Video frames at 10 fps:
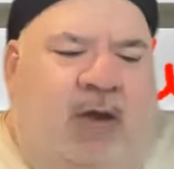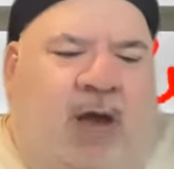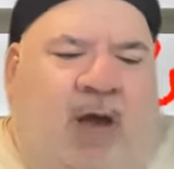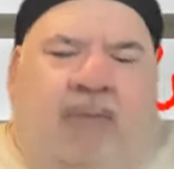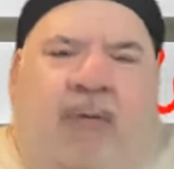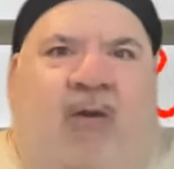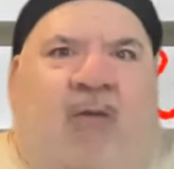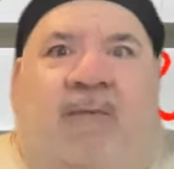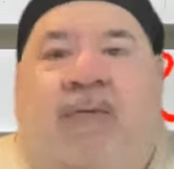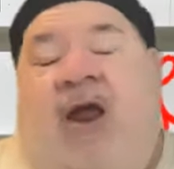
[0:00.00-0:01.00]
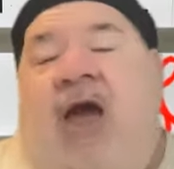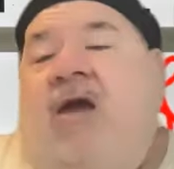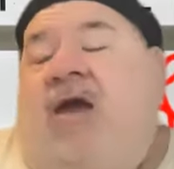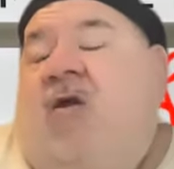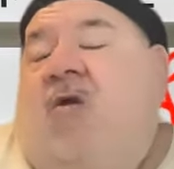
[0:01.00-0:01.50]
But
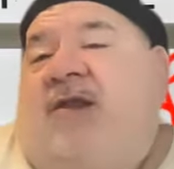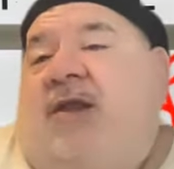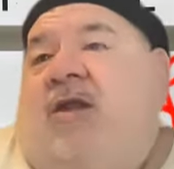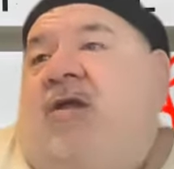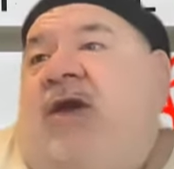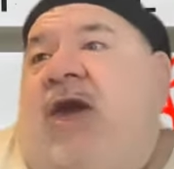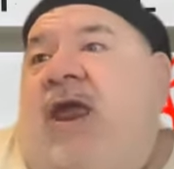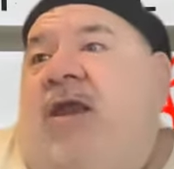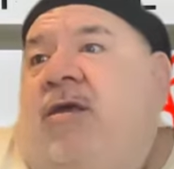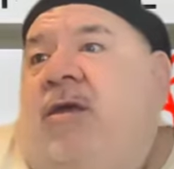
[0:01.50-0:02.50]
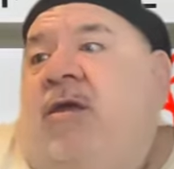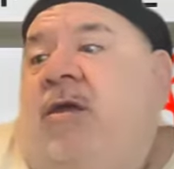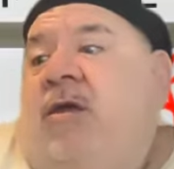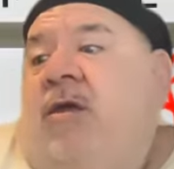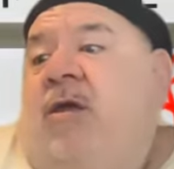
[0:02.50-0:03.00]
I, as a little kid,
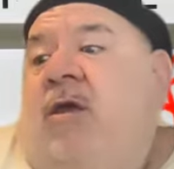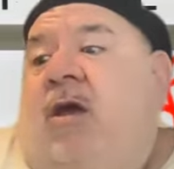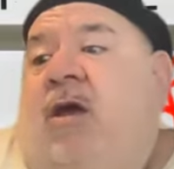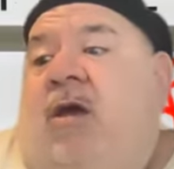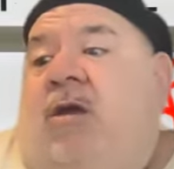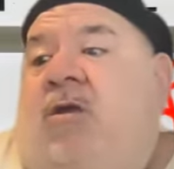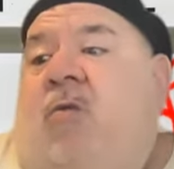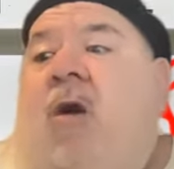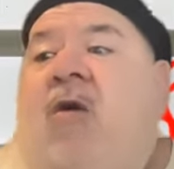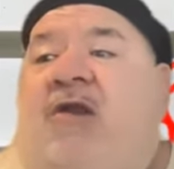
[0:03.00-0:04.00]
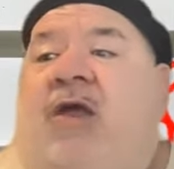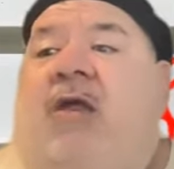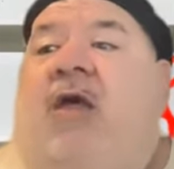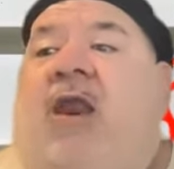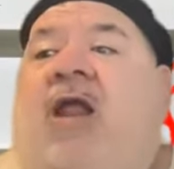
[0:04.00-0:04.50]
you always,
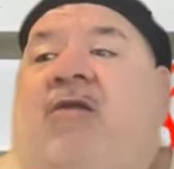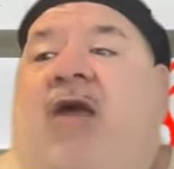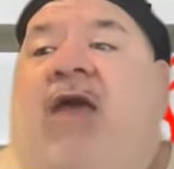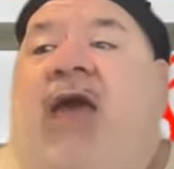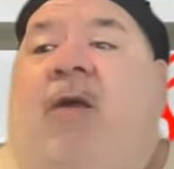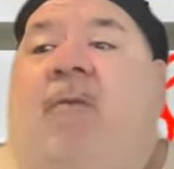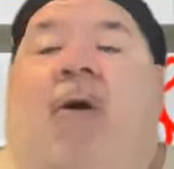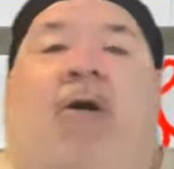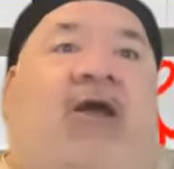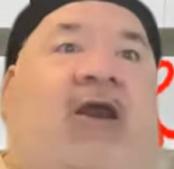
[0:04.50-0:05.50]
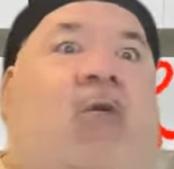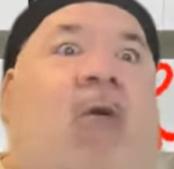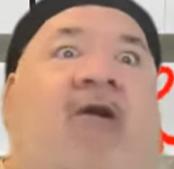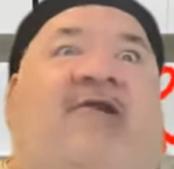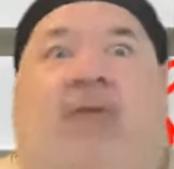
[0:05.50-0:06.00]
and I'll tell you how marketing
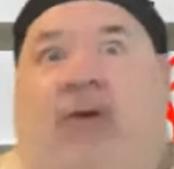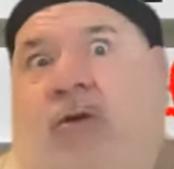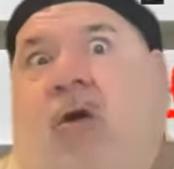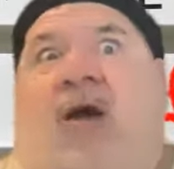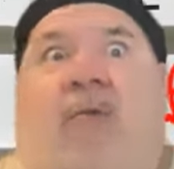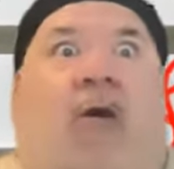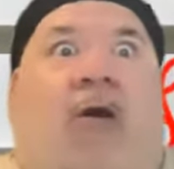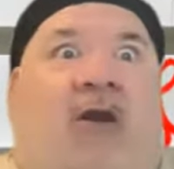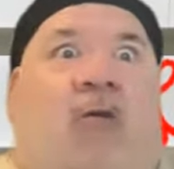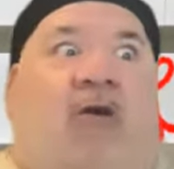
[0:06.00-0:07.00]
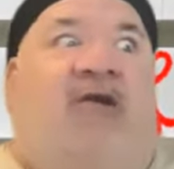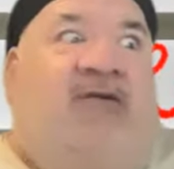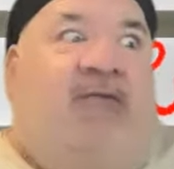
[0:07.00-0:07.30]
works. Well, you know how marketing works.